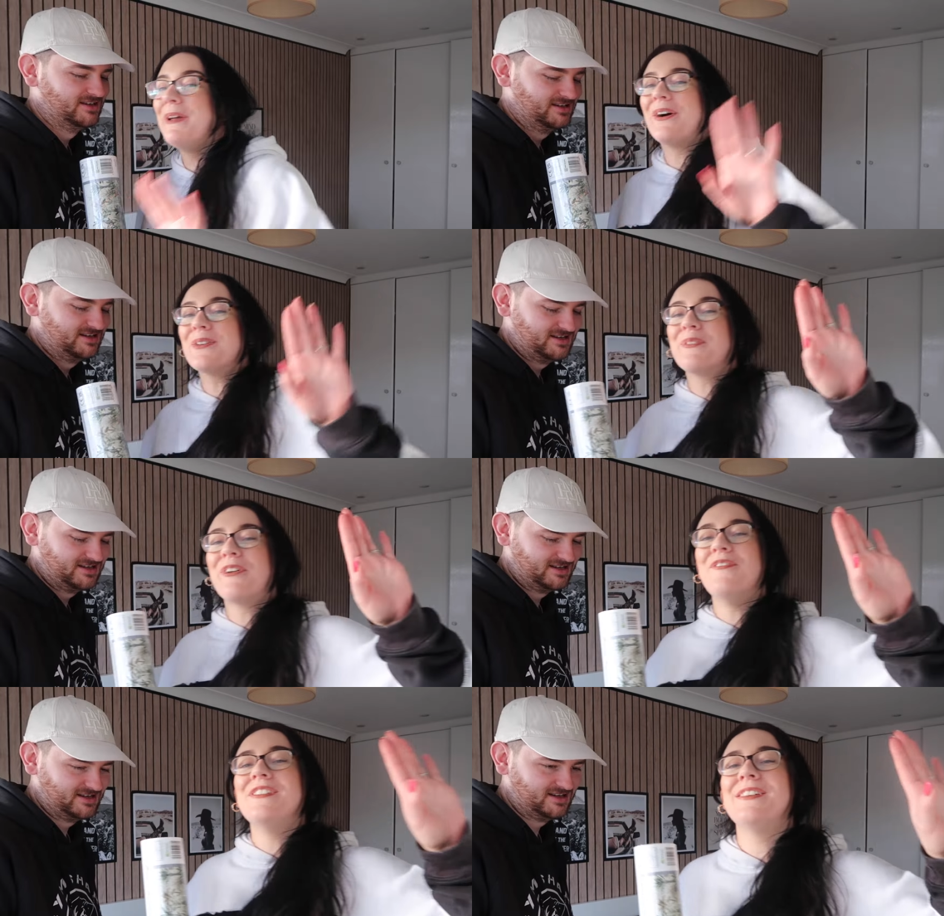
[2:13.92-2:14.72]
Speaker 1: Because
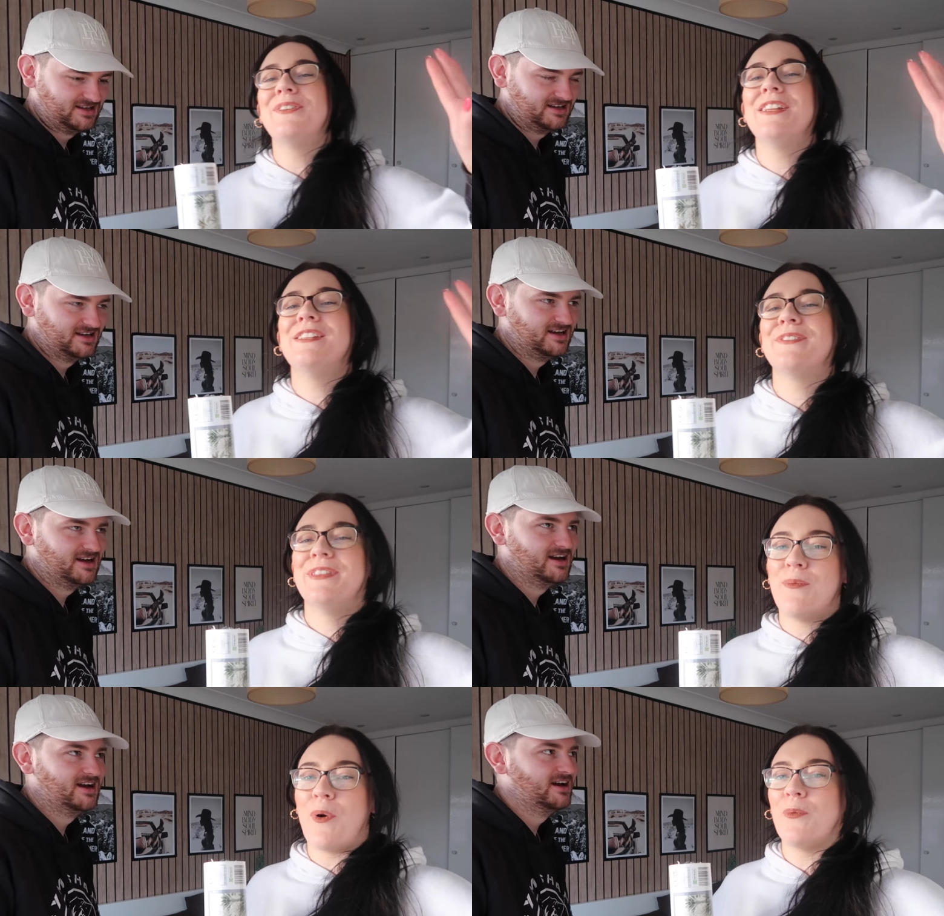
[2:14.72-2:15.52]
we're obviously only
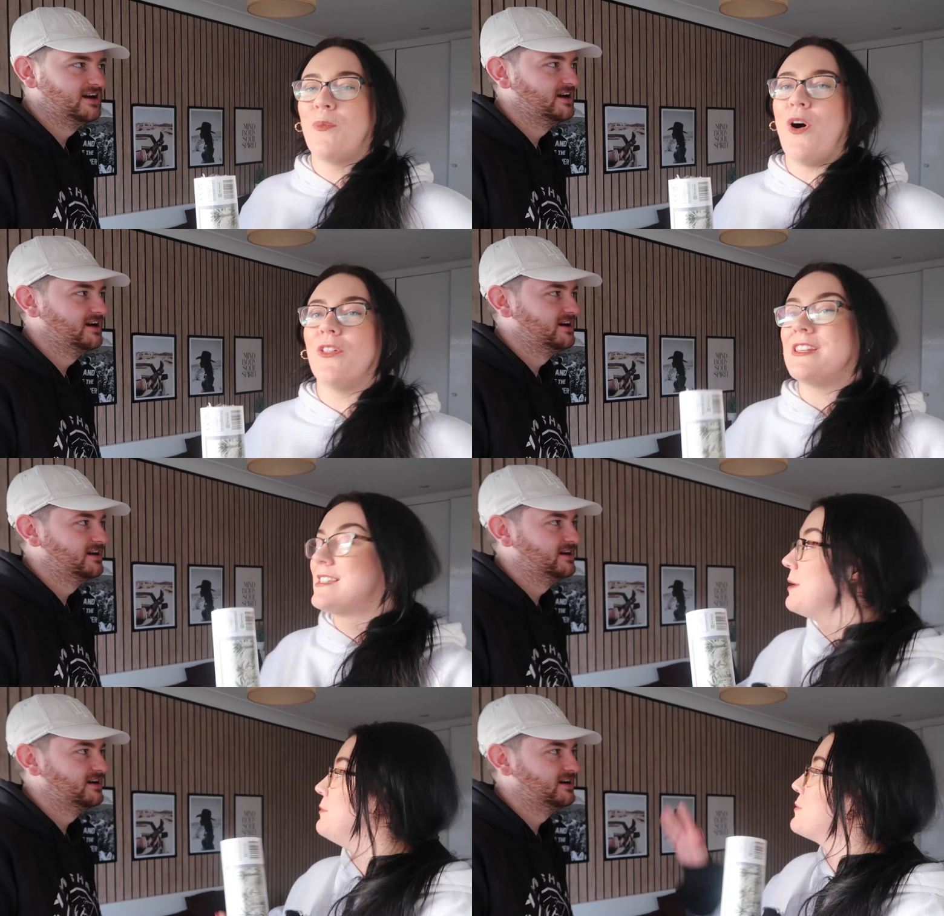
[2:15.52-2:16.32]
doing the one wall, the
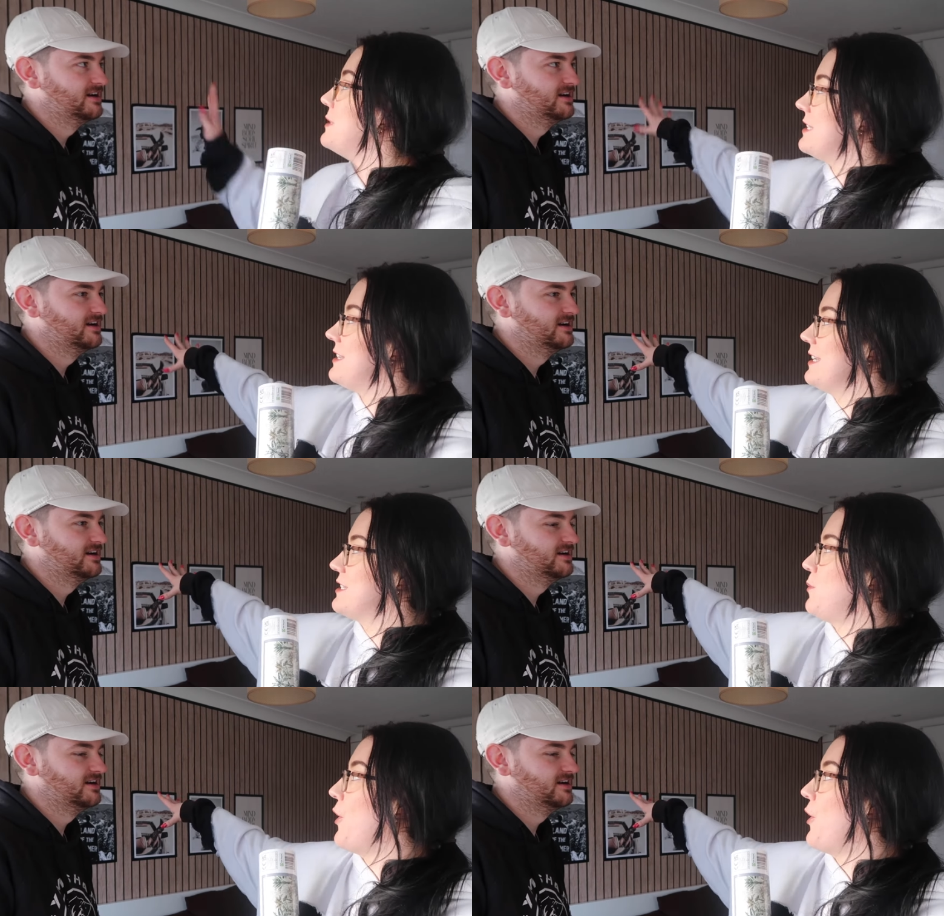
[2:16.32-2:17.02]
same as we did this